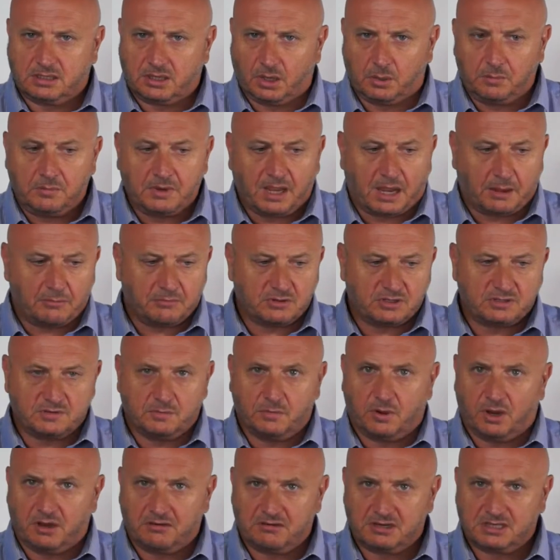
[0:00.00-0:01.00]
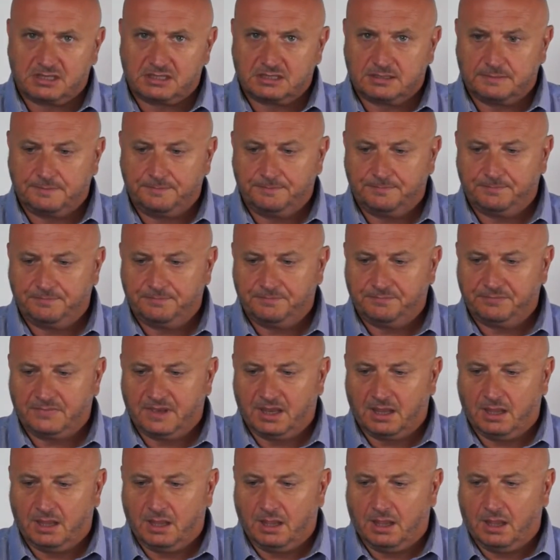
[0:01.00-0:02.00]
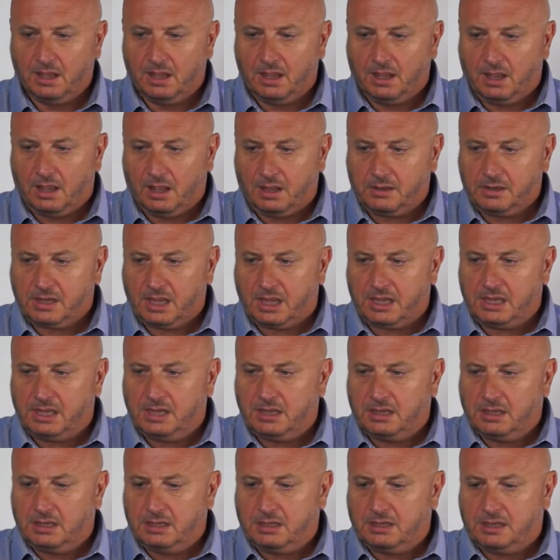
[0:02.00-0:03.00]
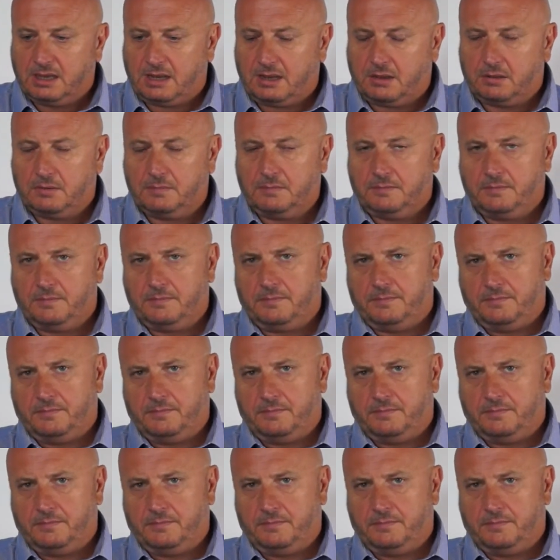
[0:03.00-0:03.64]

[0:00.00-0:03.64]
dome cameras from Iris. Okay, now